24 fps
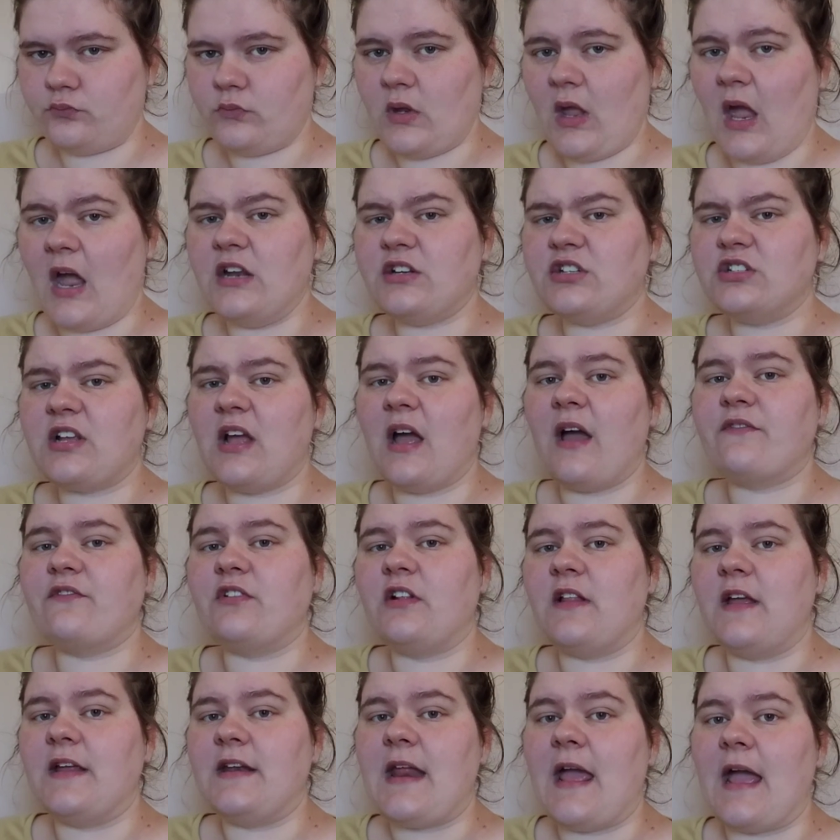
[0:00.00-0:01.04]
I just have to
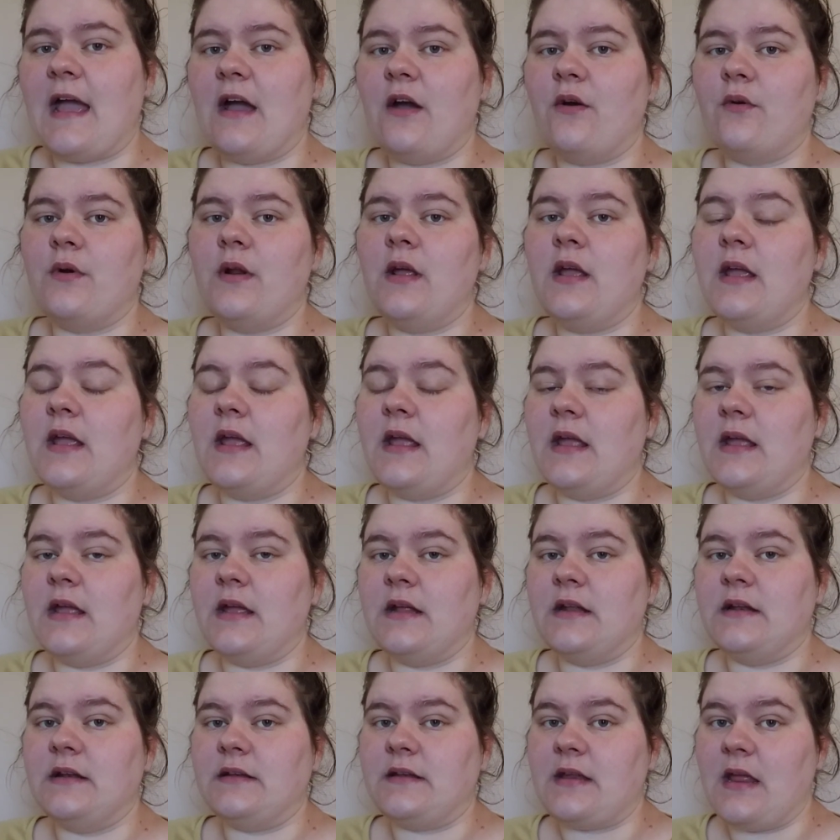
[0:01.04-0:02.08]
lay down
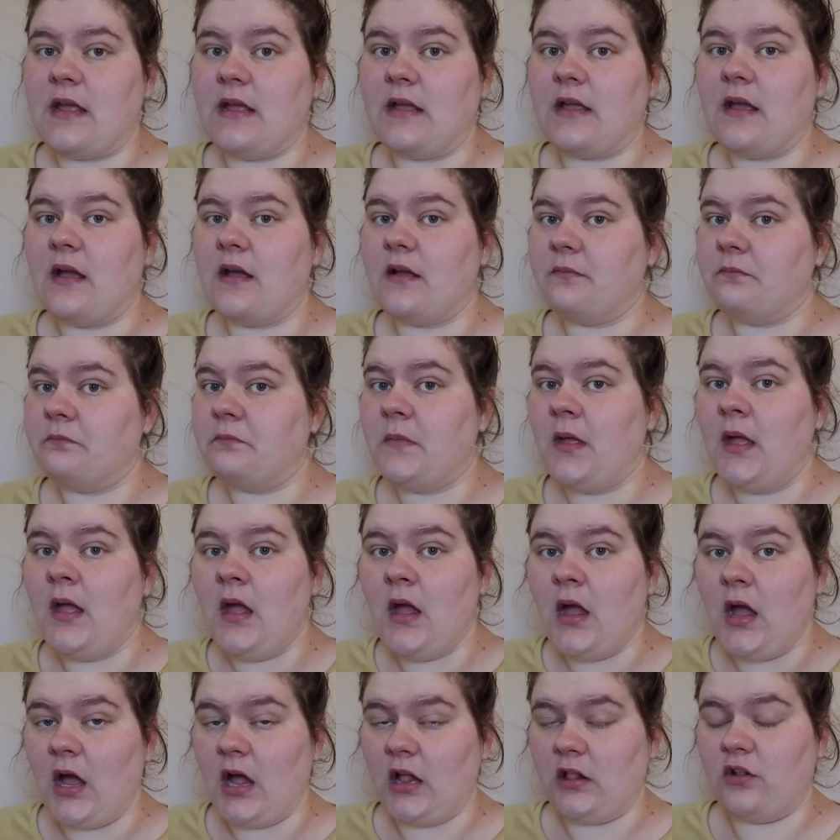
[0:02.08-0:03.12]
and take
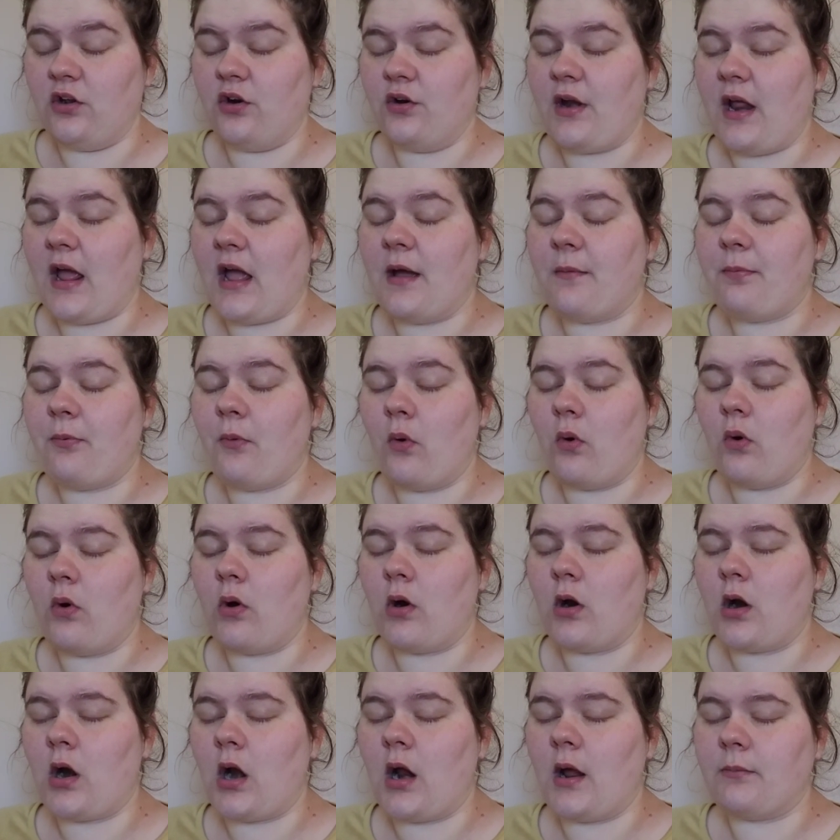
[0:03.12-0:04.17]
a little nap,
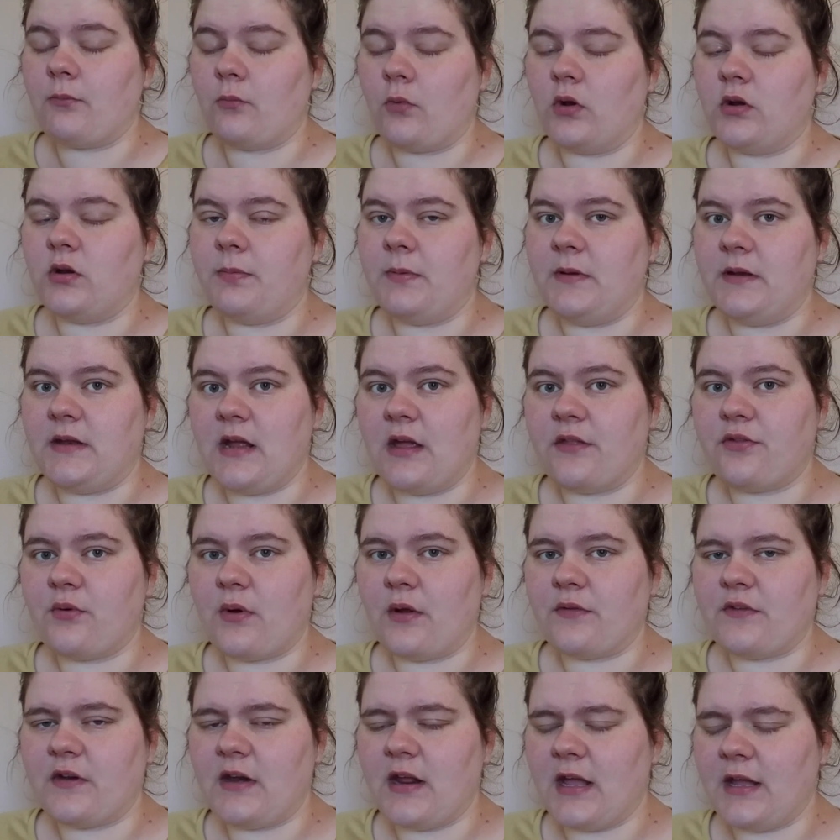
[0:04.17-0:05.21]
or I'm going to be dead
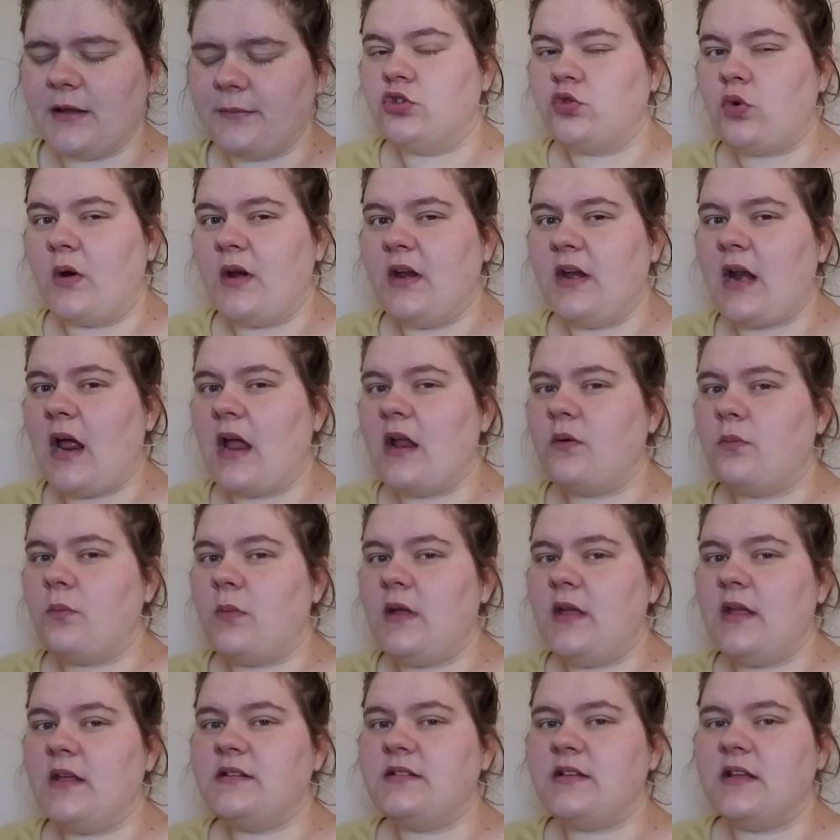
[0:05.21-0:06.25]
throughout the day. 29
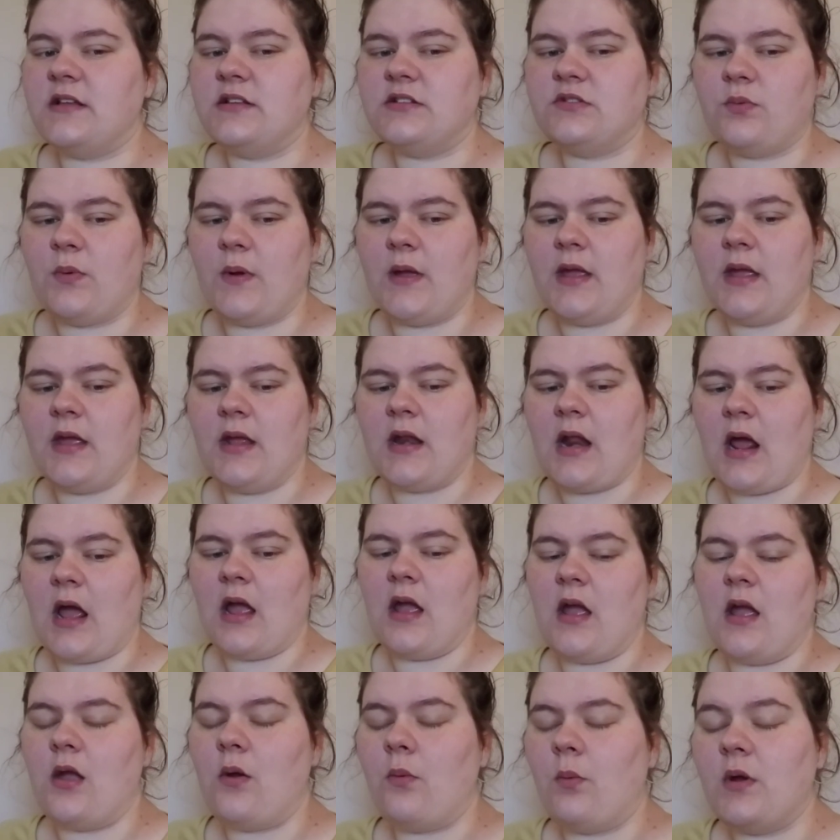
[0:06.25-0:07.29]
weeks is when
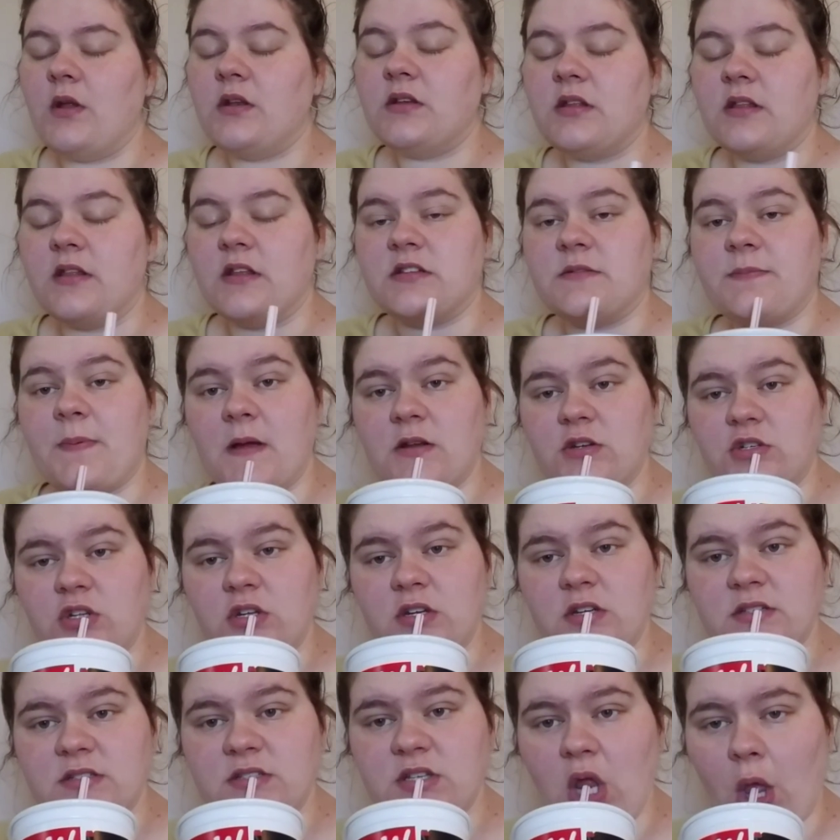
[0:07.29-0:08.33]
I went to the
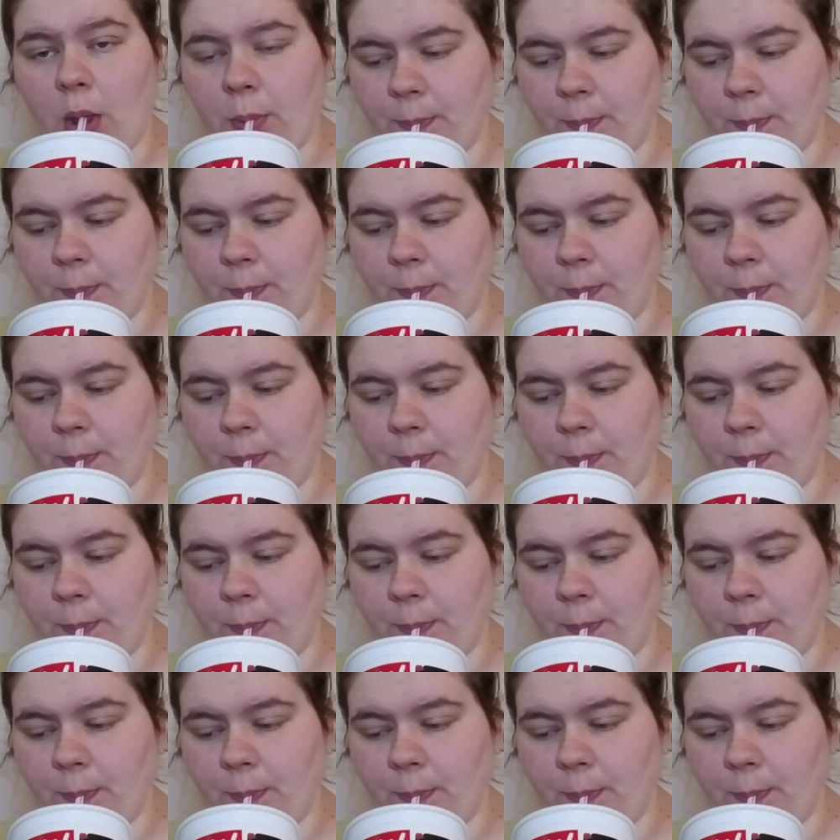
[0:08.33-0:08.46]
specialist.